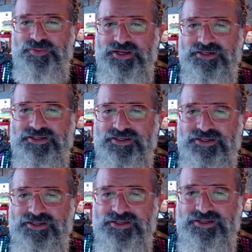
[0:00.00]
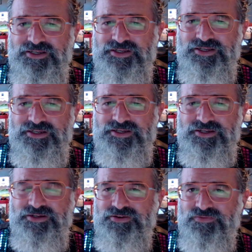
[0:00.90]
respect
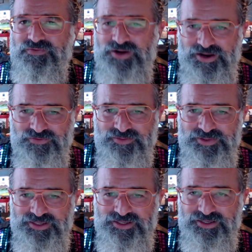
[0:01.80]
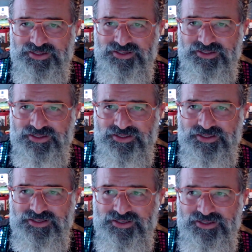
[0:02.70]
for every being
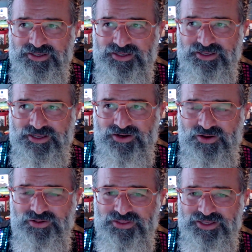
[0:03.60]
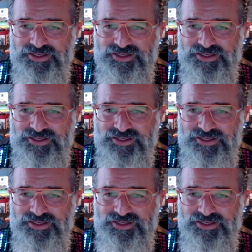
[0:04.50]
and all